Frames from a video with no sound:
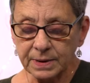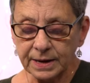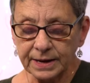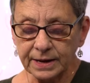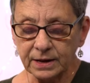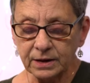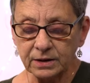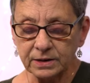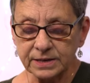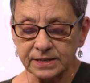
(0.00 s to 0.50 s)
my
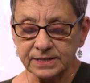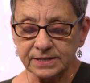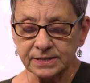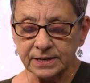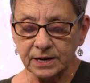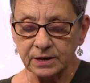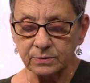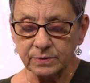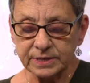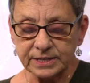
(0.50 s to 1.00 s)
eldest
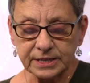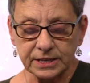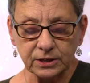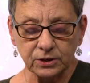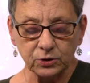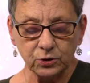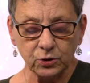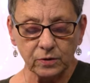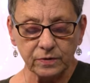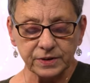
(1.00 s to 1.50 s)
son was
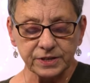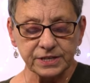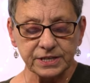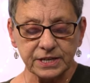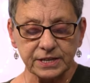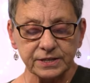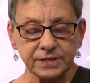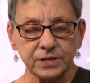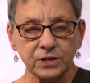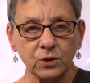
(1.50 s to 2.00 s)
killed
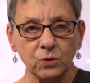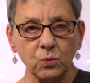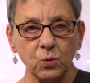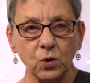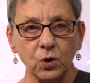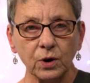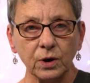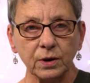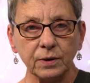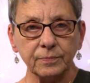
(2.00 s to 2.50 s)
overseas in the
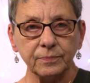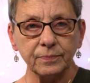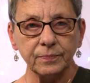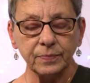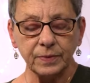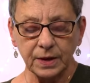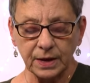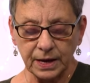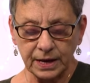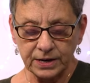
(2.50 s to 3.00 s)
war.
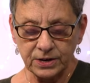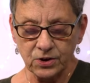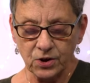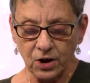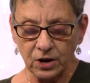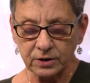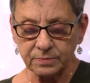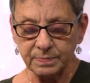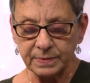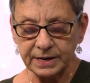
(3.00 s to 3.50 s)
It
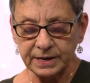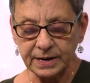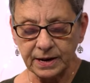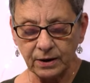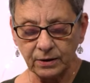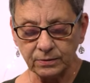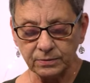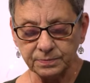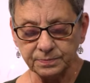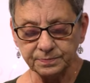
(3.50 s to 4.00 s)
knocked me
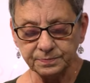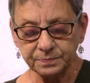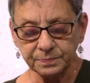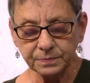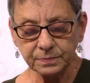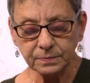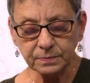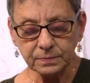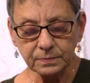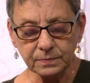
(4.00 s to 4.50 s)
down.
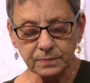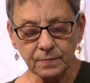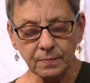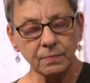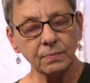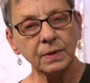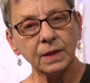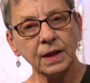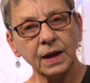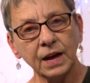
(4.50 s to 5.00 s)

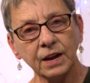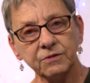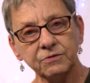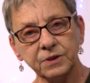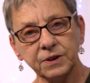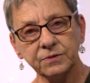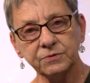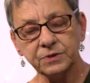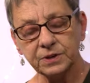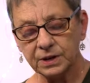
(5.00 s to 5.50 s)
At
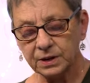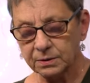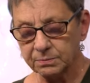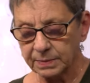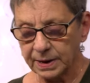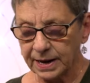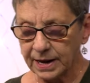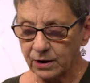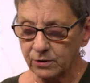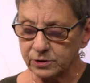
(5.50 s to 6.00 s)
50,
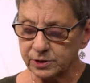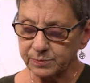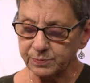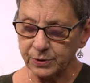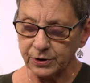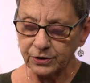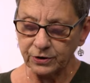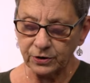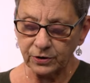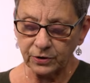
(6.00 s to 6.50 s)
my house
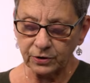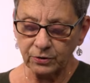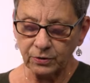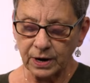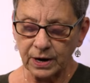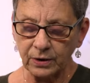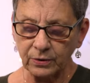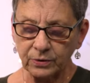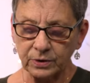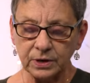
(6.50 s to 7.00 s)
burned to the
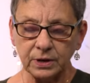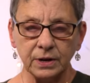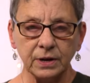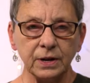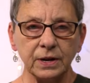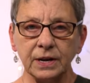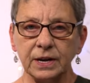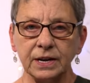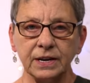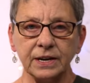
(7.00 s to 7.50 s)
ground.
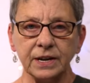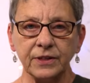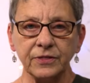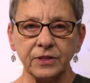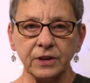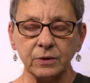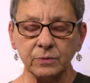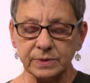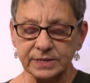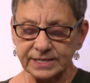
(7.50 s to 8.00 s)

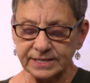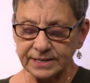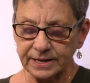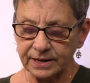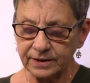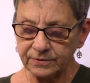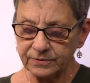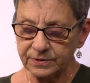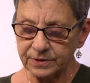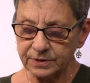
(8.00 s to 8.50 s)
Nothing was
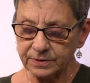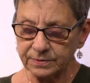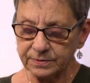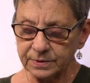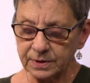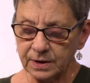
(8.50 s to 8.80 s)
saved.